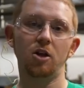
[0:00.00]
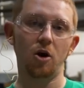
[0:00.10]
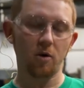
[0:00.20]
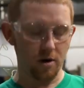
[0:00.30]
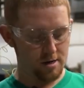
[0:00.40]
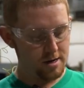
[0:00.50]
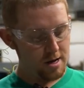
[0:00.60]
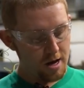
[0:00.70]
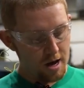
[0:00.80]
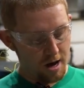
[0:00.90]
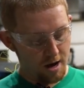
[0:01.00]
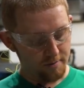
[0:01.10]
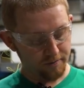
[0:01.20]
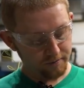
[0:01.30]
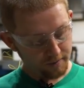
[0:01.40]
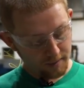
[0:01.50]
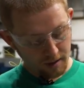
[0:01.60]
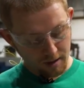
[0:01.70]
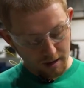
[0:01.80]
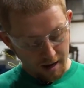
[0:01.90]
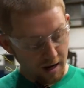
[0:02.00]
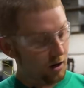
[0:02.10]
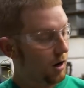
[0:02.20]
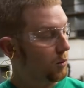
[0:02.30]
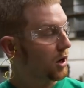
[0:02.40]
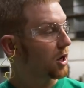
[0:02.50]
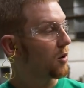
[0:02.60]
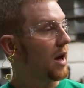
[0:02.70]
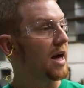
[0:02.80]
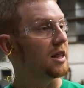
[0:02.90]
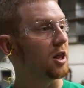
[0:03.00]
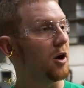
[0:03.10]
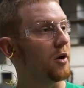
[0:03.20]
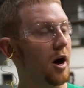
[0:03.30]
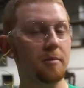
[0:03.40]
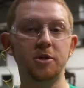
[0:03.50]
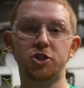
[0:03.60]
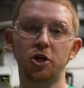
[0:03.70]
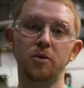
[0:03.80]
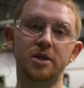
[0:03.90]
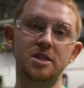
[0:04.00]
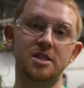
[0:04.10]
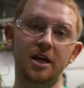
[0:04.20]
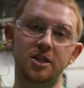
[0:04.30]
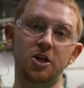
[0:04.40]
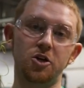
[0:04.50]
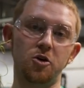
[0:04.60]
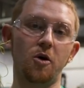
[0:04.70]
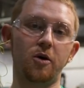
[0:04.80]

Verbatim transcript: lower. Um, and uh, we're going to go ahead and load up and show you what this thing can do,